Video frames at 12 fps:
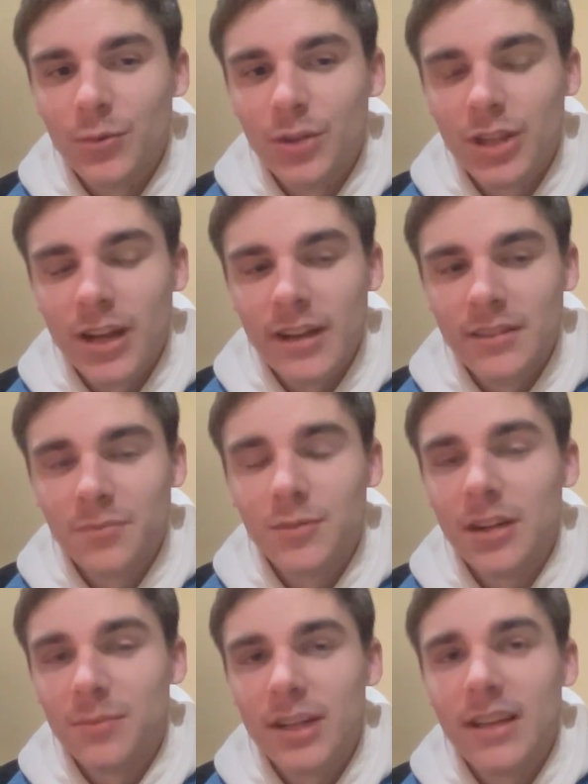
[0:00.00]
which I
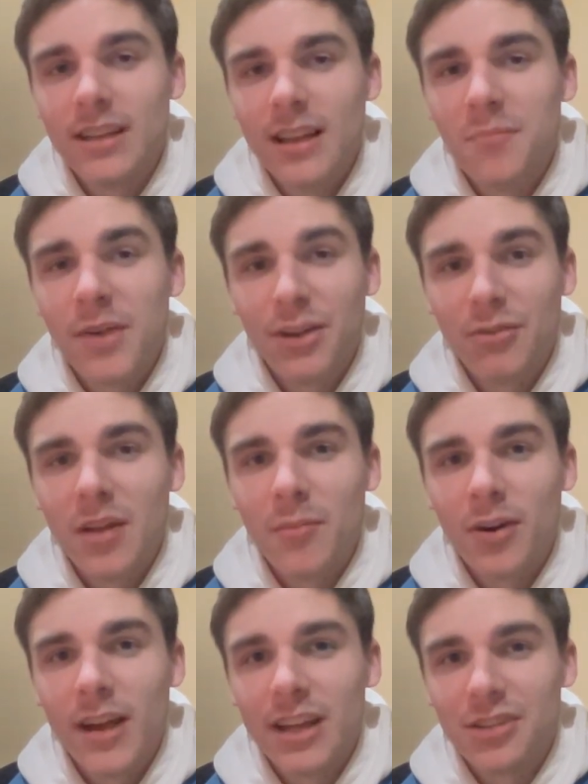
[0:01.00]
sometimes had to let my
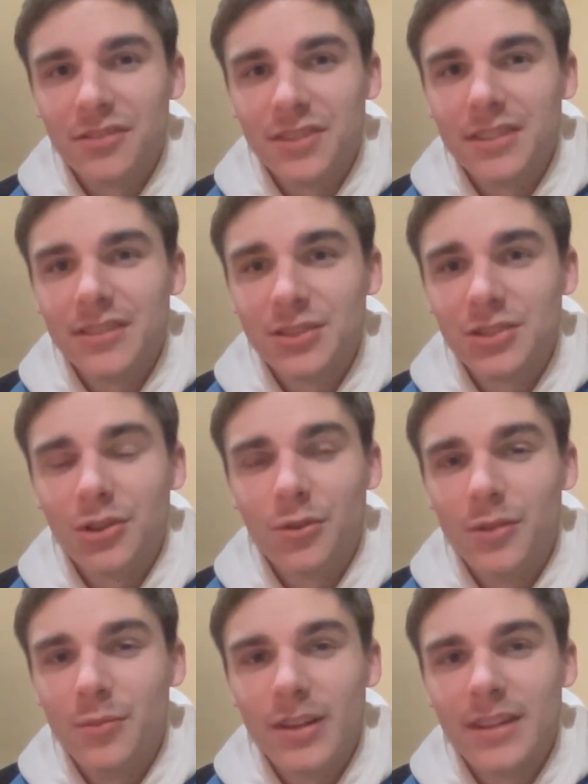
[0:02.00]
grandma actually sew
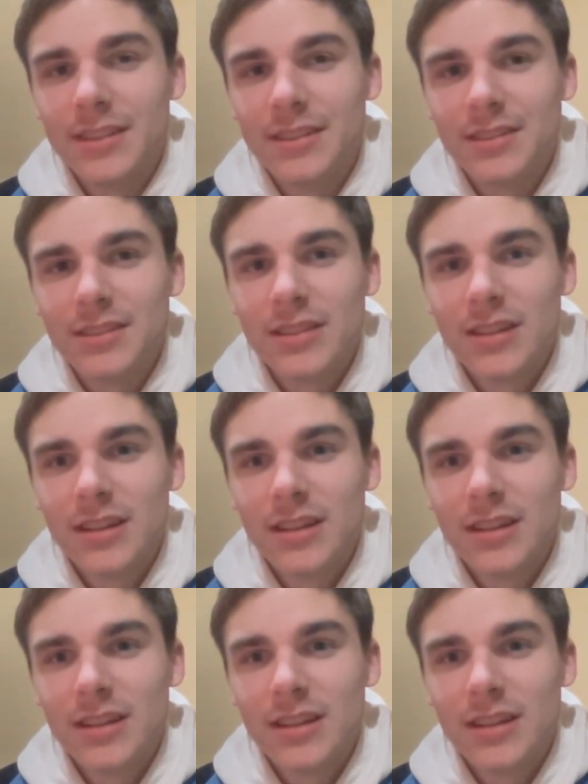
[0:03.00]
it because,